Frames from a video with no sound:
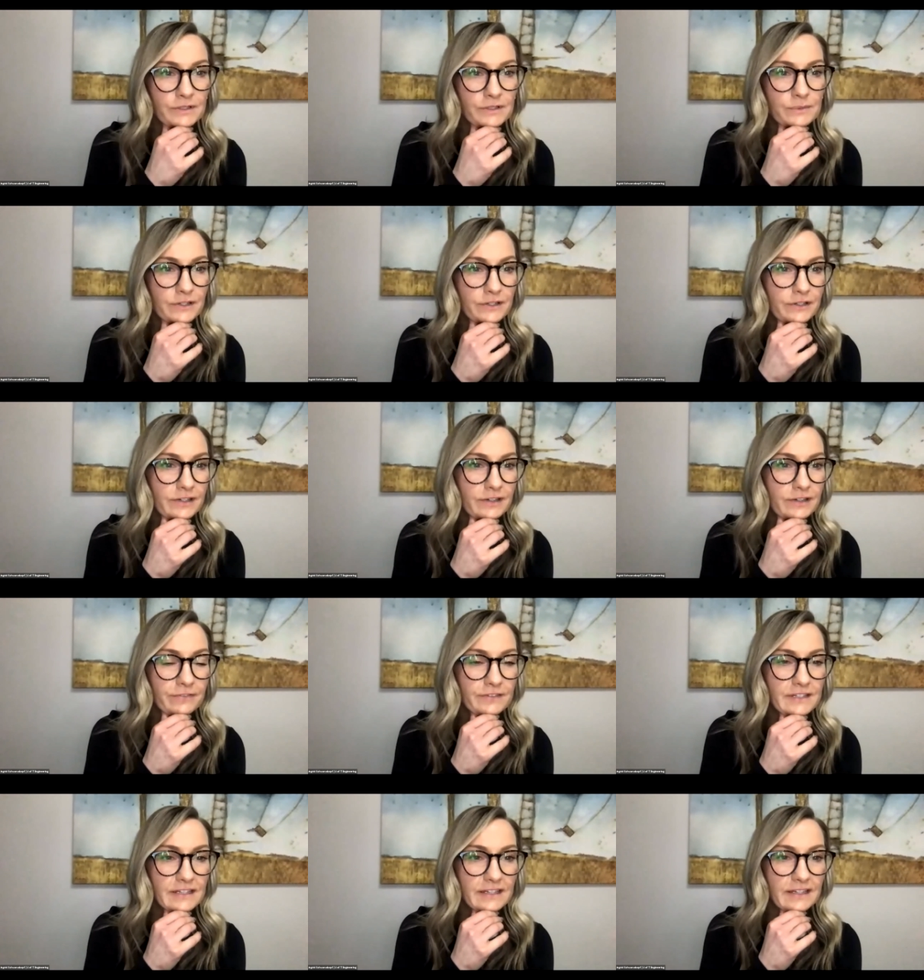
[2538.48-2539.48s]
I was wondering
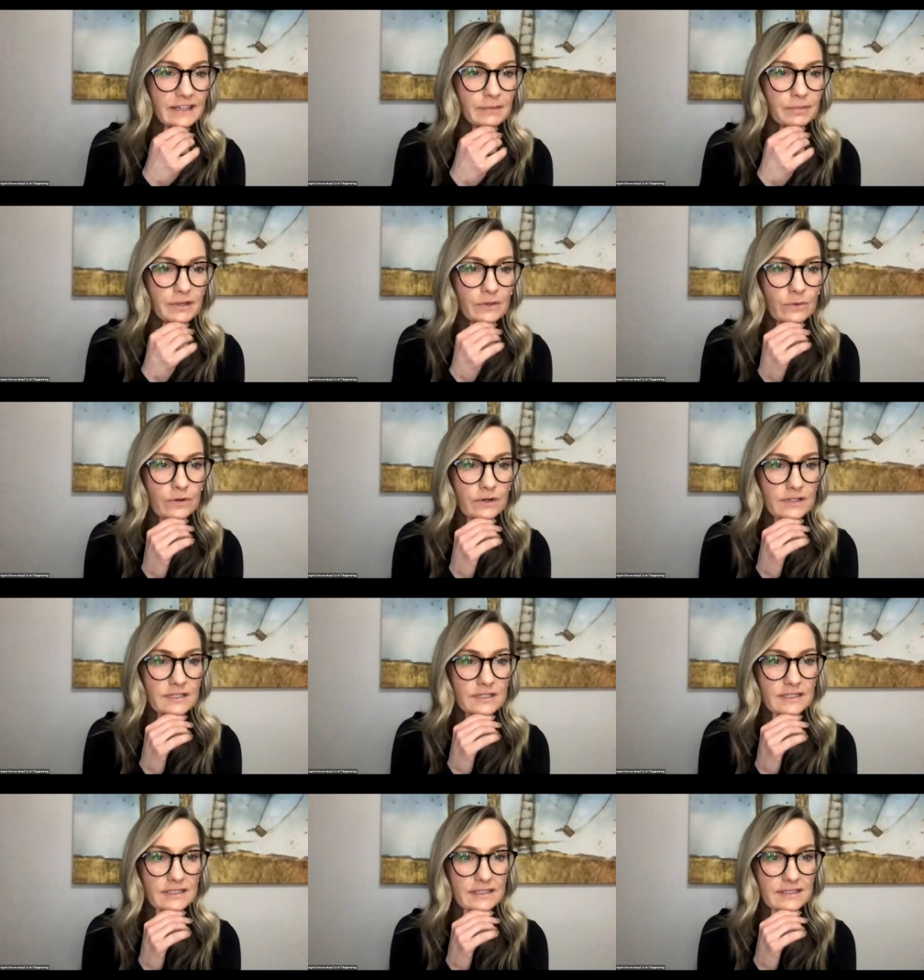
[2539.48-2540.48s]
if taking AP
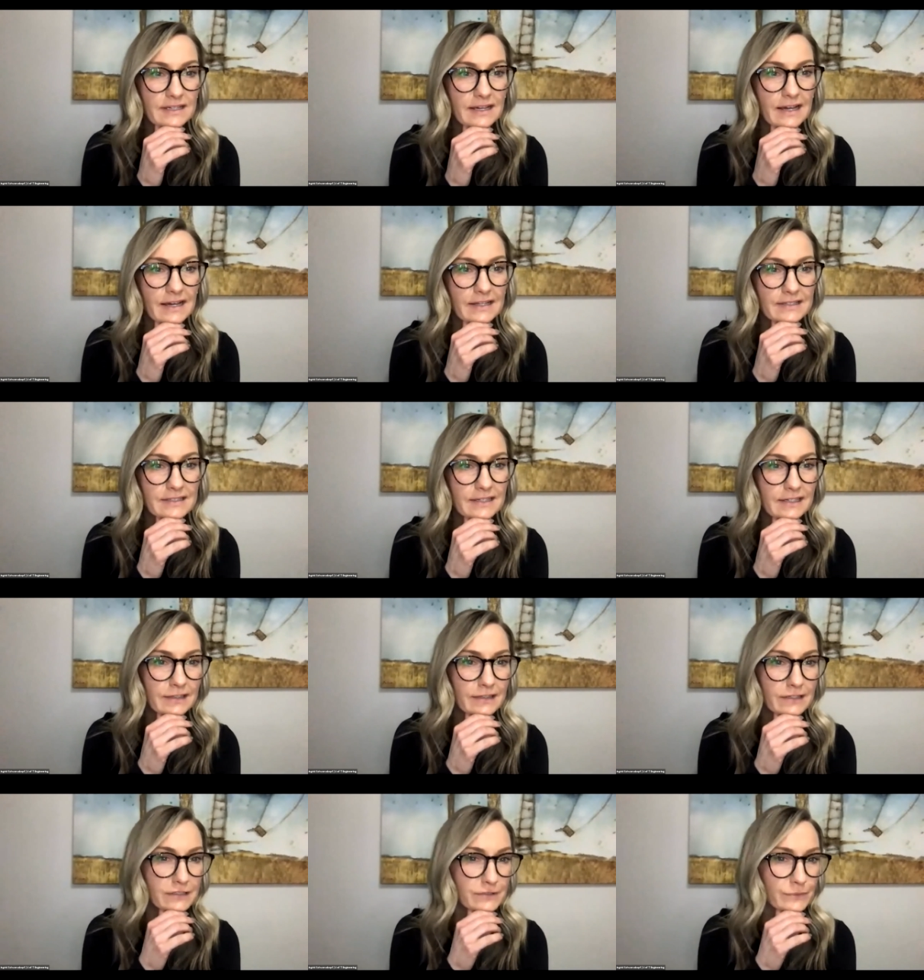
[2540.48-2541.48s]
courses adds
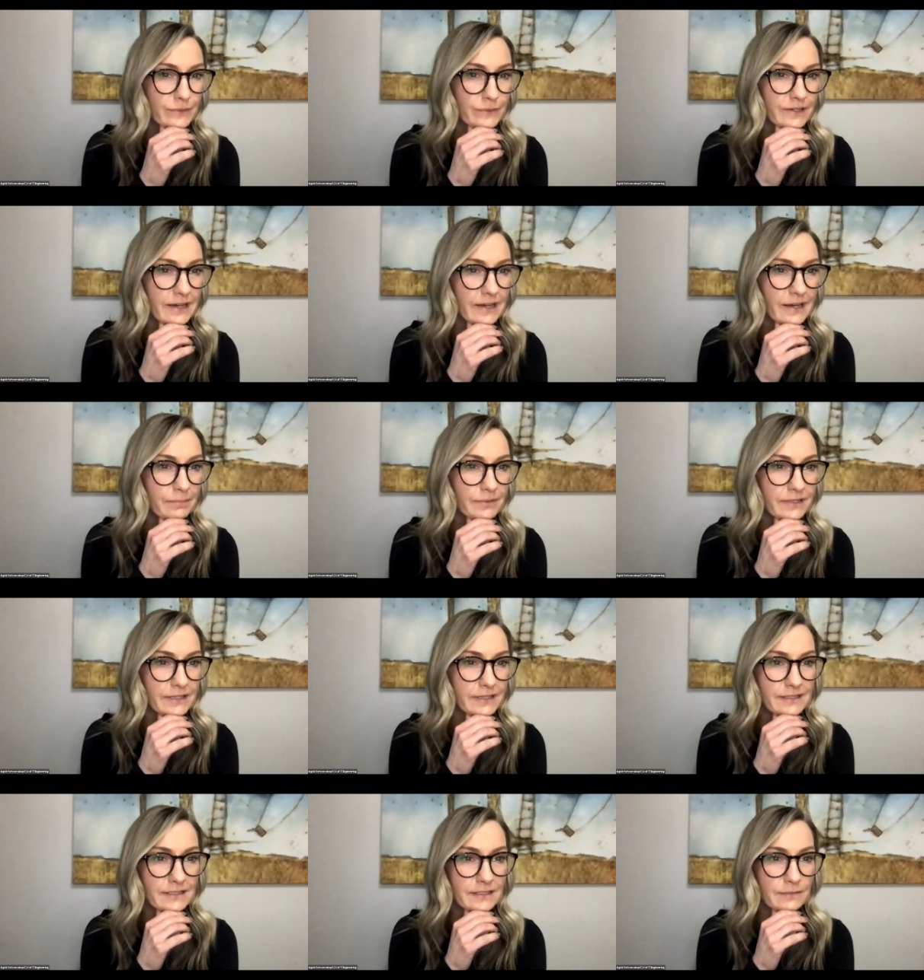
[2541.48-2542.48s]
anything to an
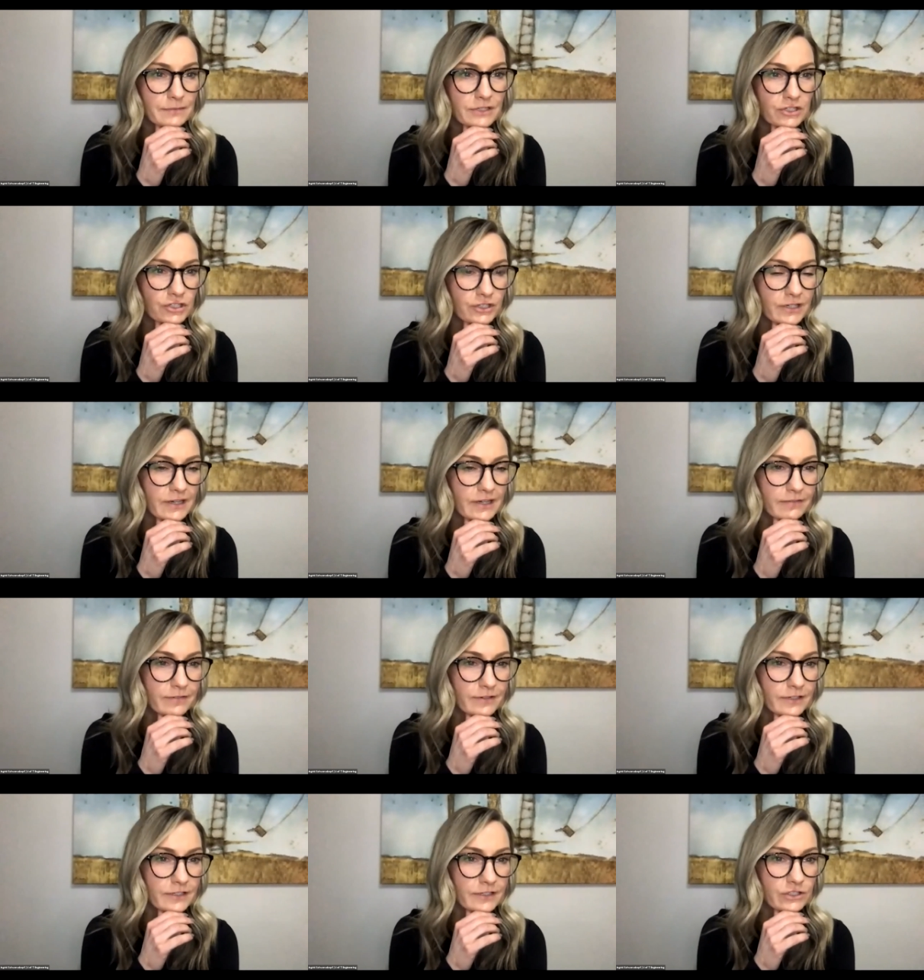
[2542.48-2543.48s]
applicant's admission
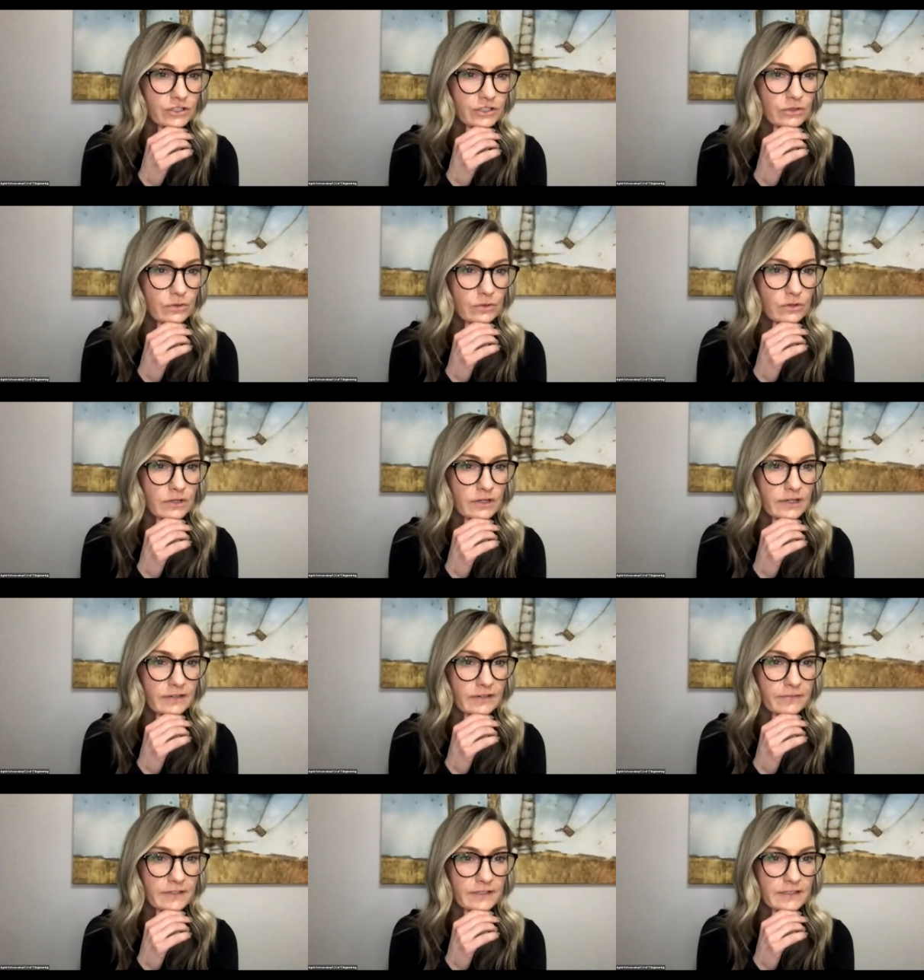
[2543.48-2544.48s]
average, or
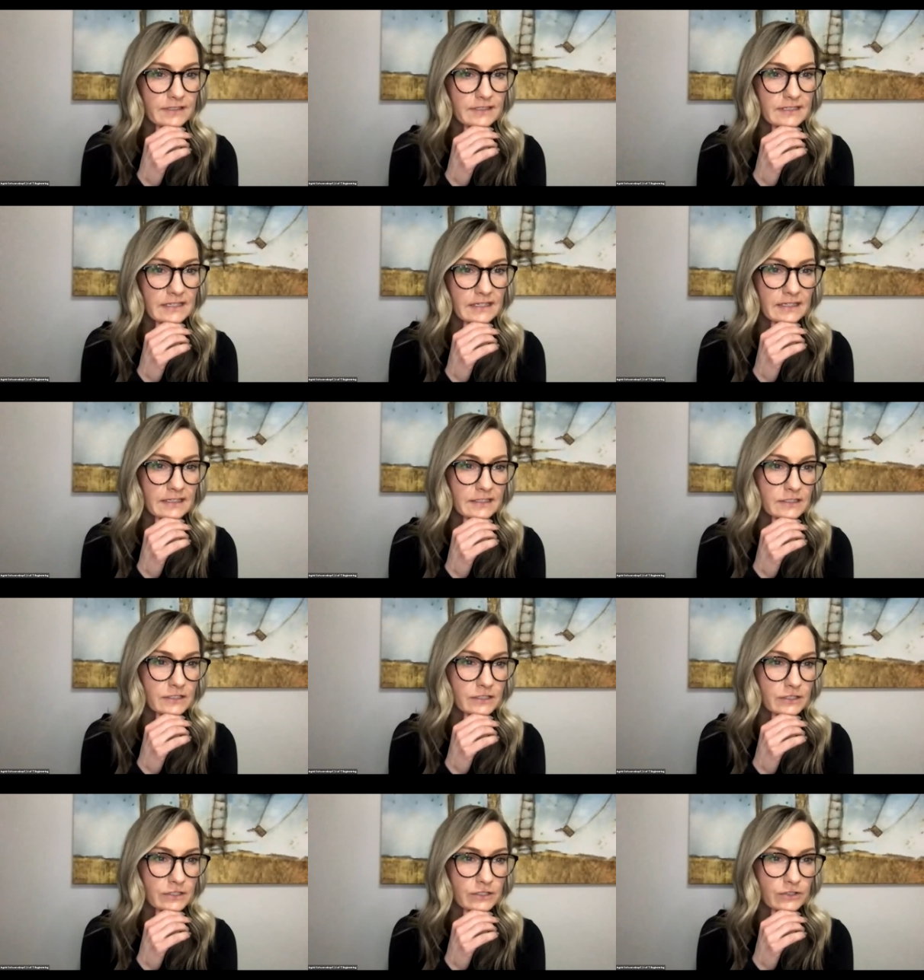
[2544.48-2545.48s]
if it is taken
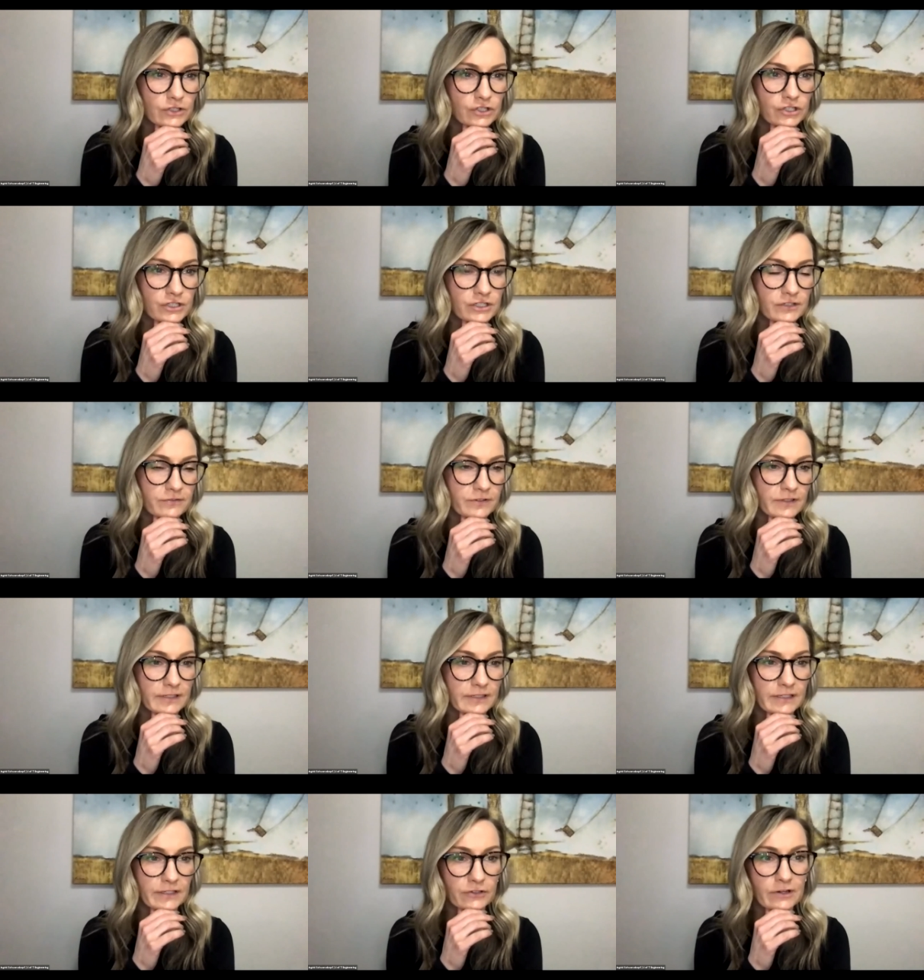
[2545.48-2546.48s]
into consideration
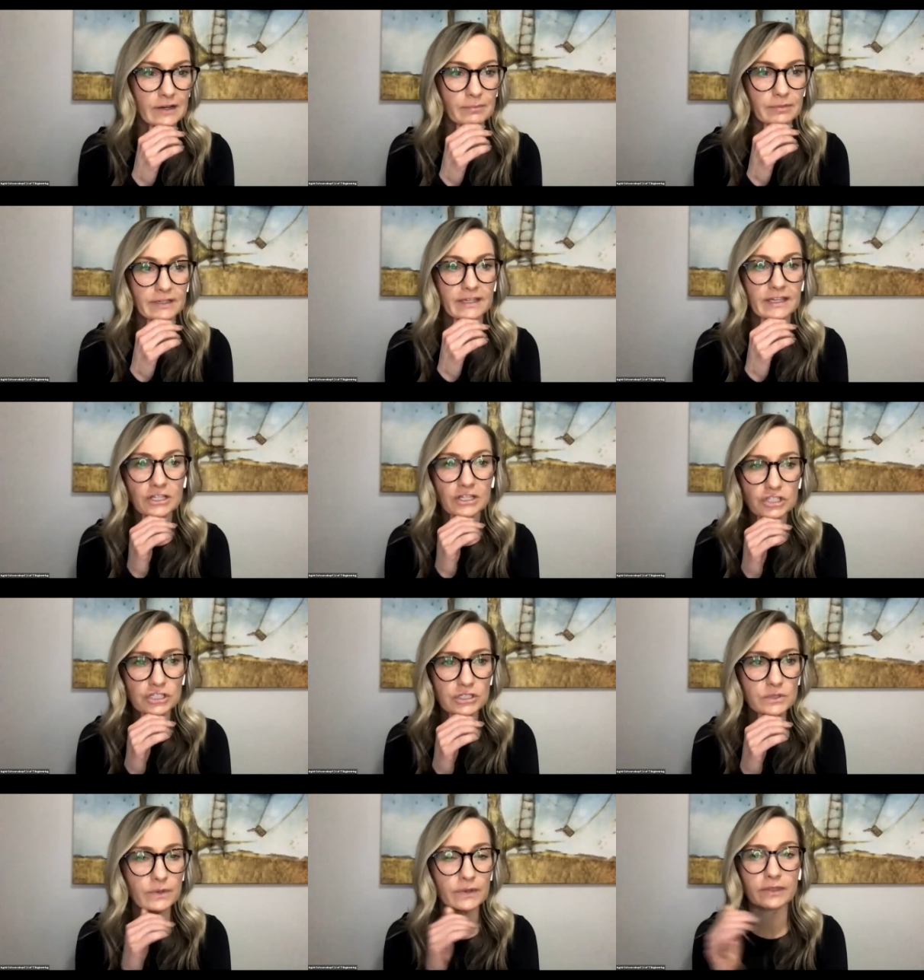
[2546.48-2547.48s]
differently in your application.